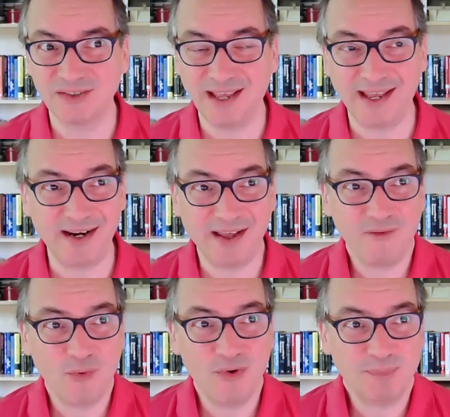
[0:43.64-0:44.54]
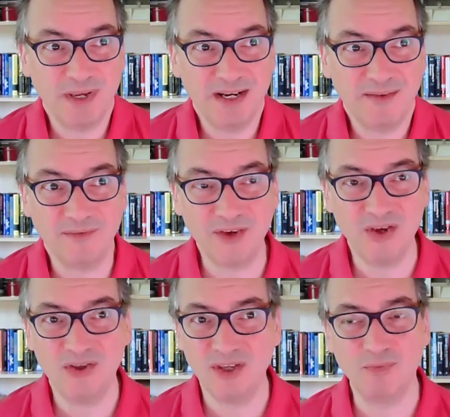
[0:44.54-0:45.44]
and I've always been of the
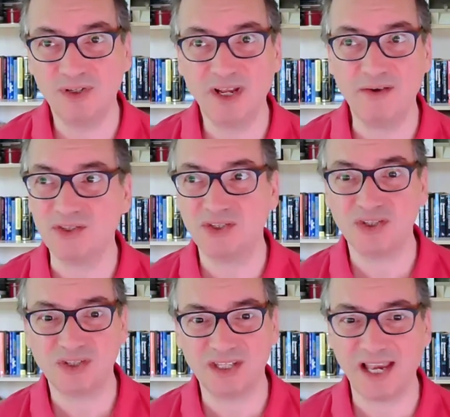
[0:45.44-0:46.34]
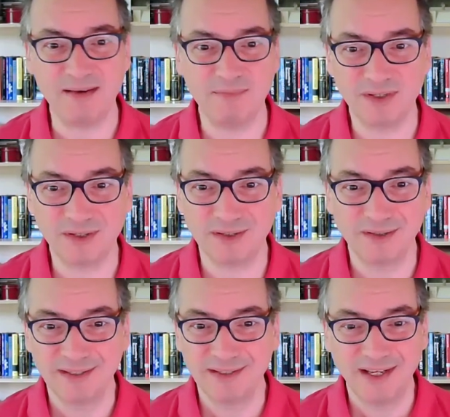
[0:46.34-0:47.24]
view that, well, no, it's the same
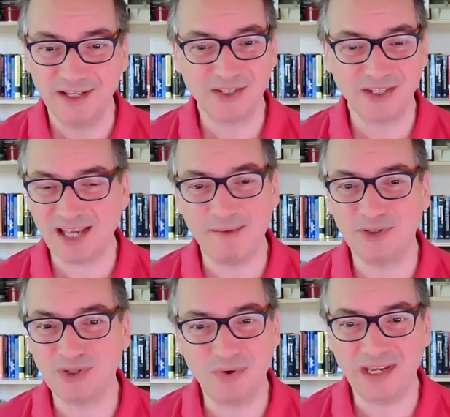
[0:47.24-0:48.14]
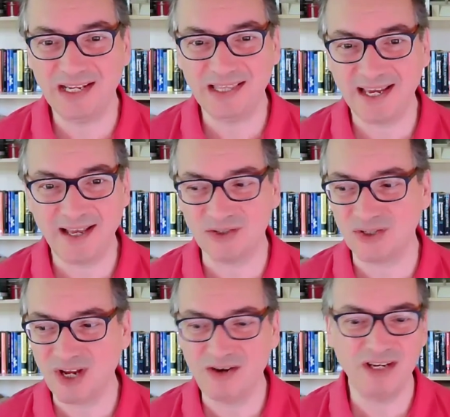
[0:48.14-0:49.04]
as doing anything else.
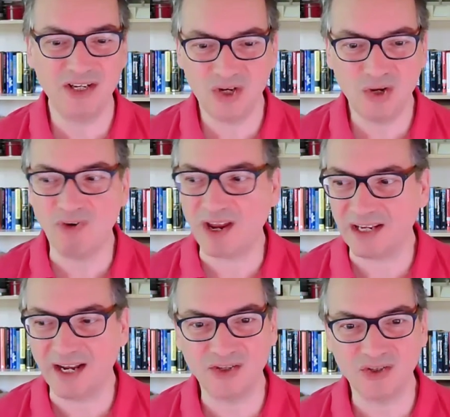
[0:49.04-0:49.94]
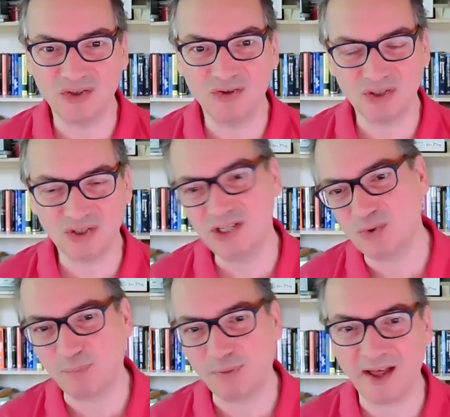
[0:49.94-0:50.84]
You don't need new regulations. You just need to
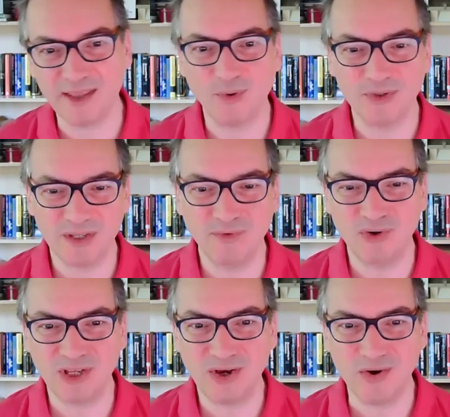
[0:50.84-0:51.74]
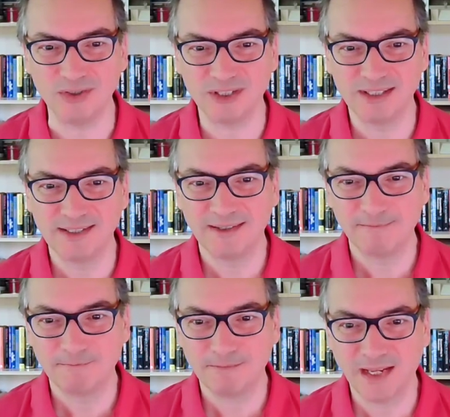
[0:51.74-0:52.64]
apply the ones you've already got.
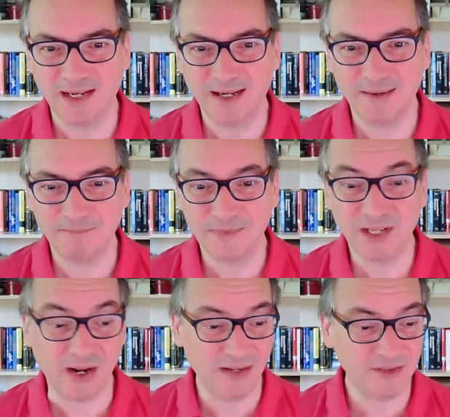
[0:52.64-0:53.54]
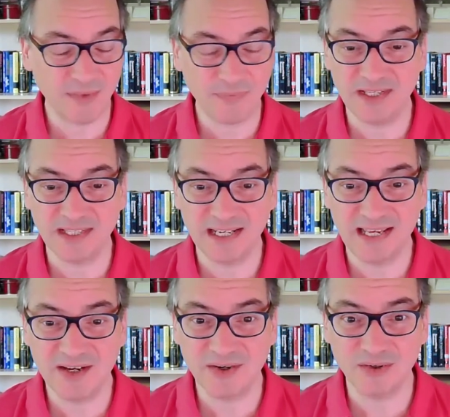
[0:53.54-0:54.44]
And if something's
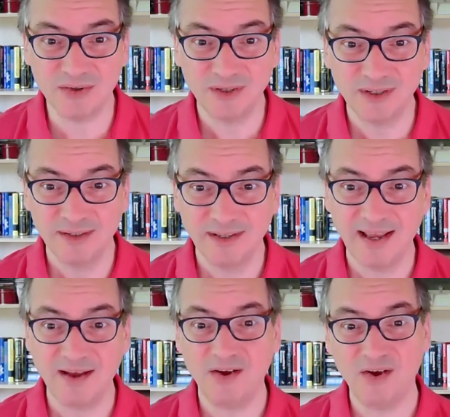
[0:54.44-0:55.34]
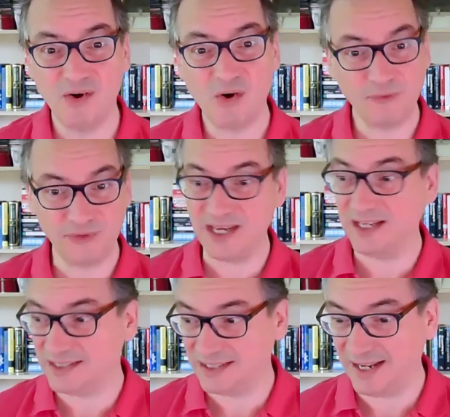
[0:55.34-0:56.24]
illegal off the
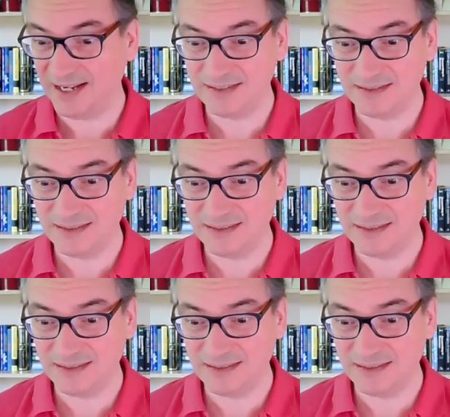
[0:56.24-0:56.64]
internet,